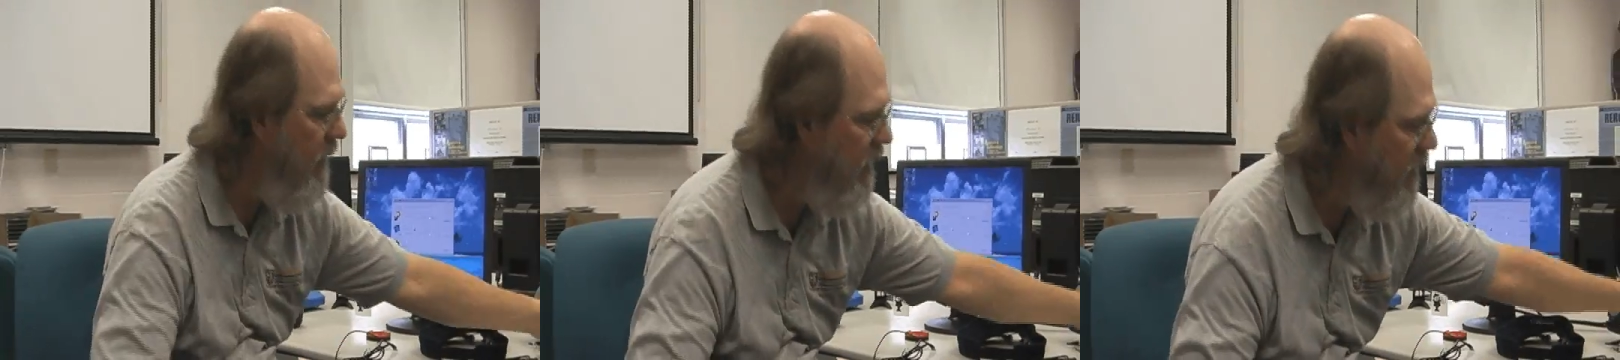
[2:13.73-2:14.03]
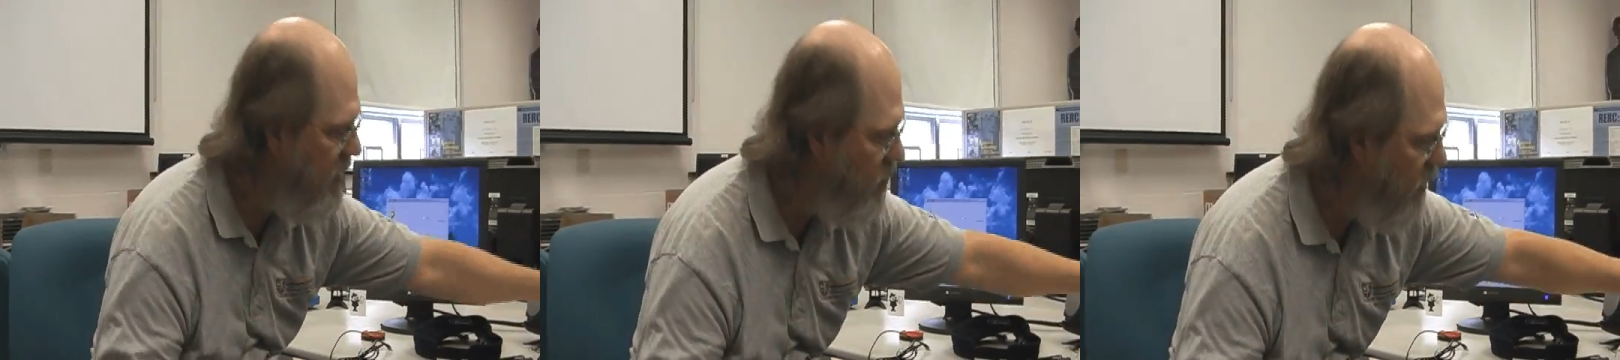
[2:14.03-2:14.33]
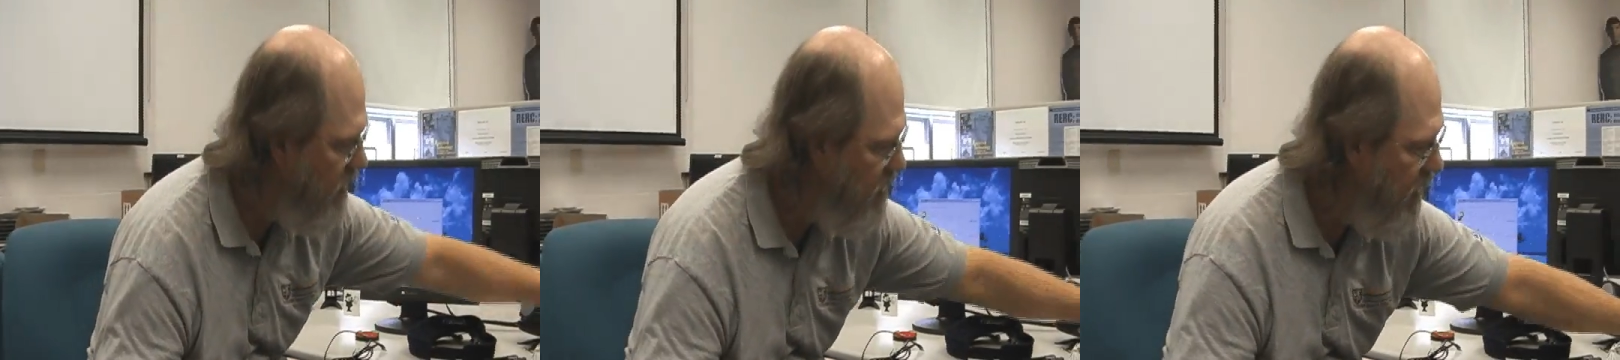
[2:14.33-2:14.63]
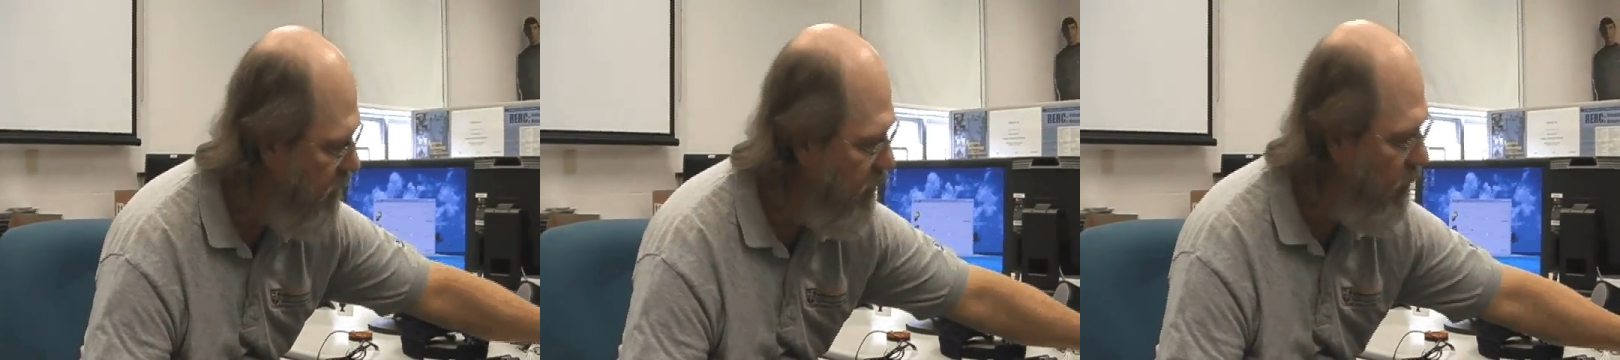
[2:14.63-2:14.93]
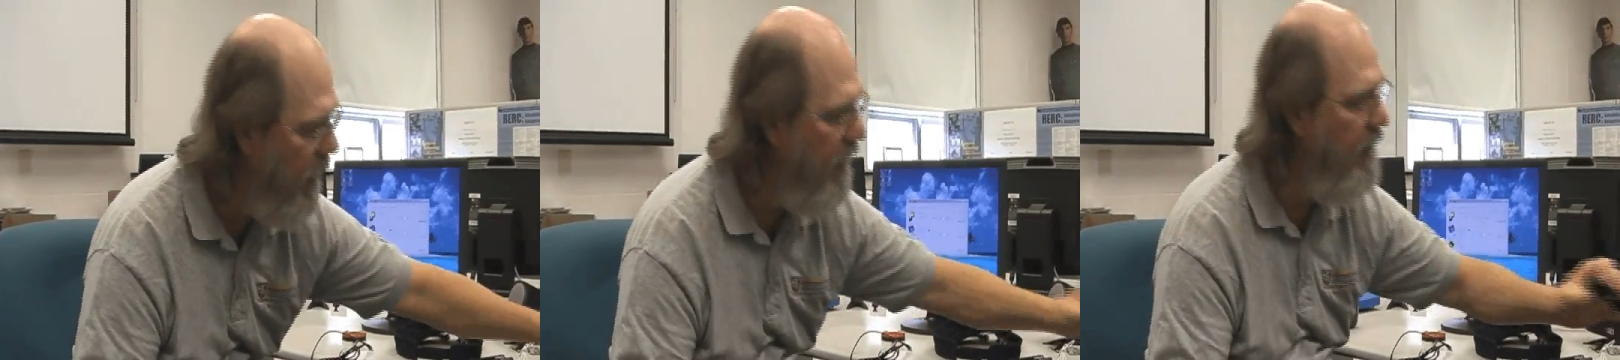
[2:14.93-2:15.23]
This one is an
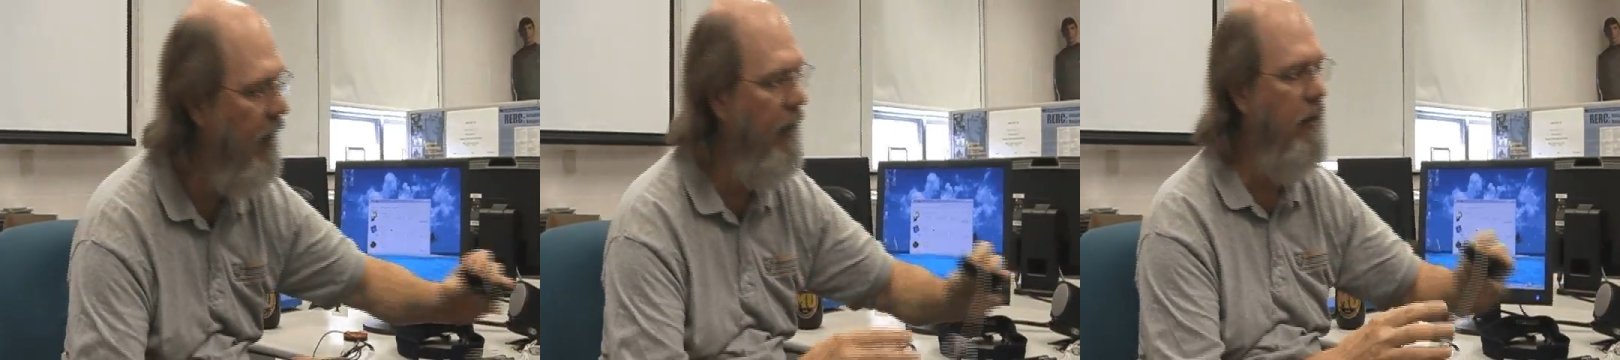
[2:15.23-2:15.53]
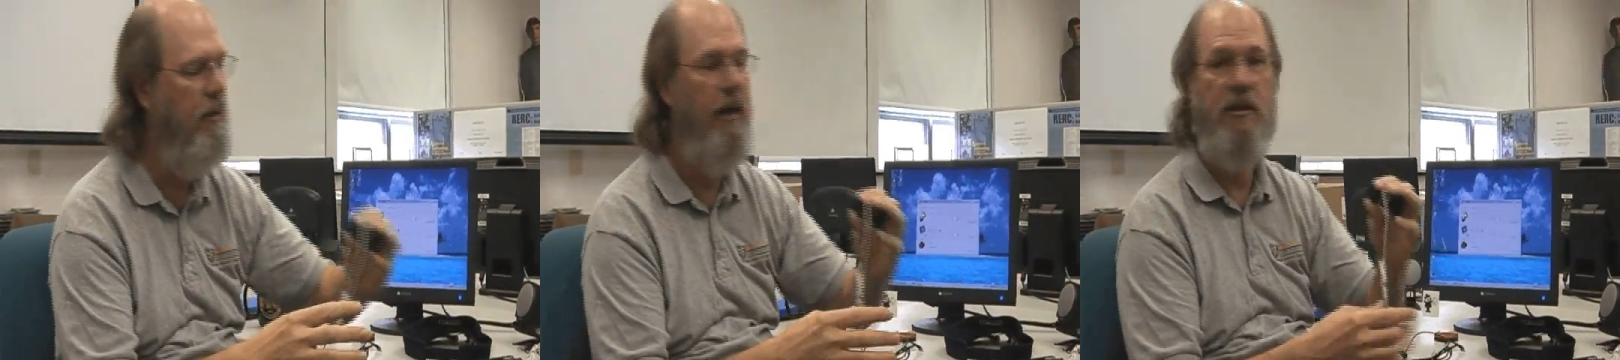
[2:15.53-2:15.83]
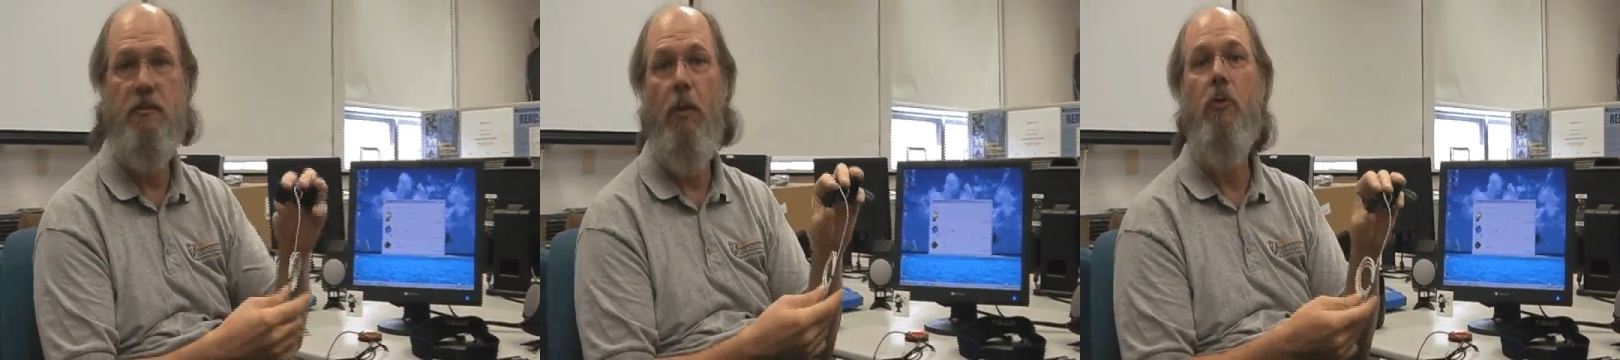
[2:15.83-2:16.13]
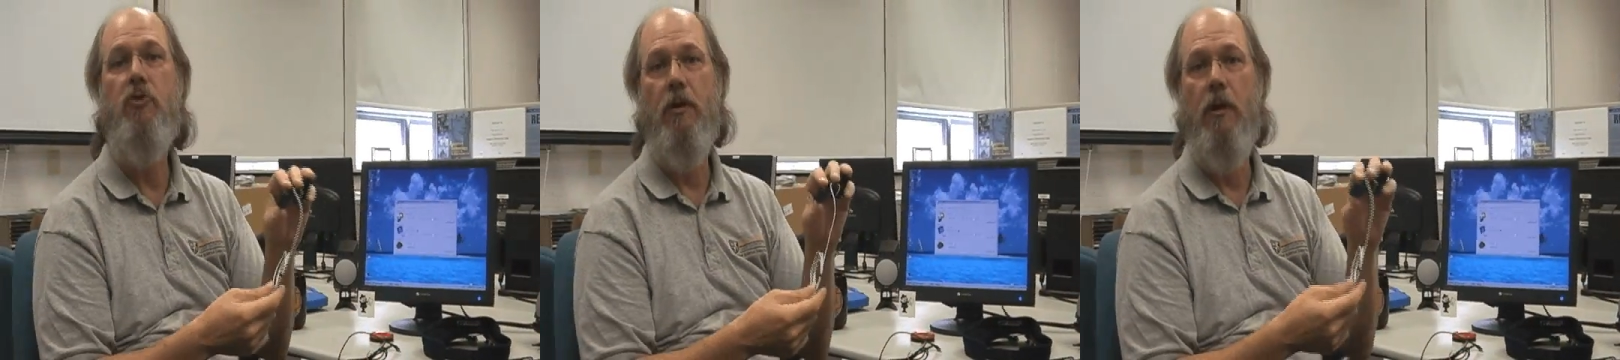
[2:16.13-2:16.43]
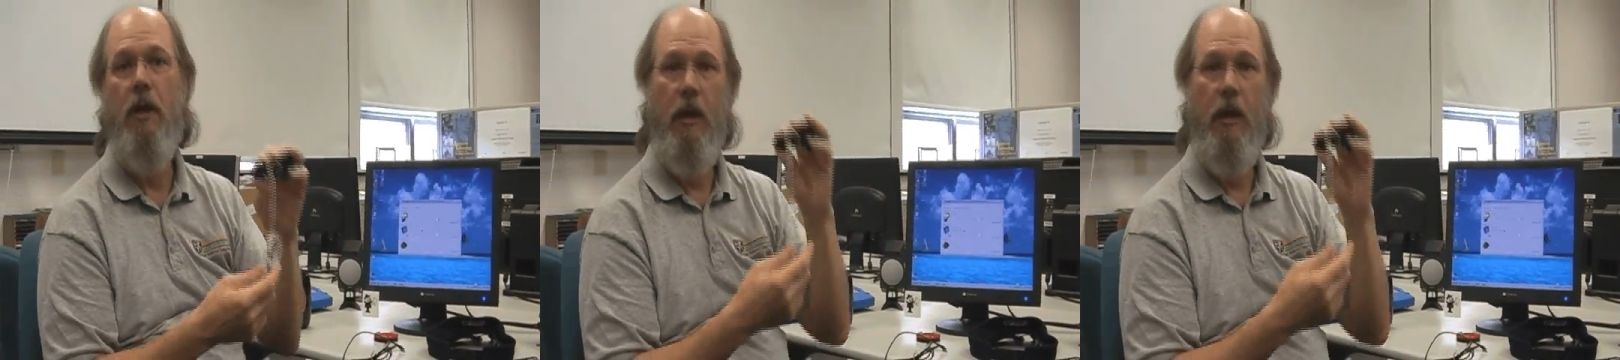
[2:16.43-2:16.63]
infrared that detects motion,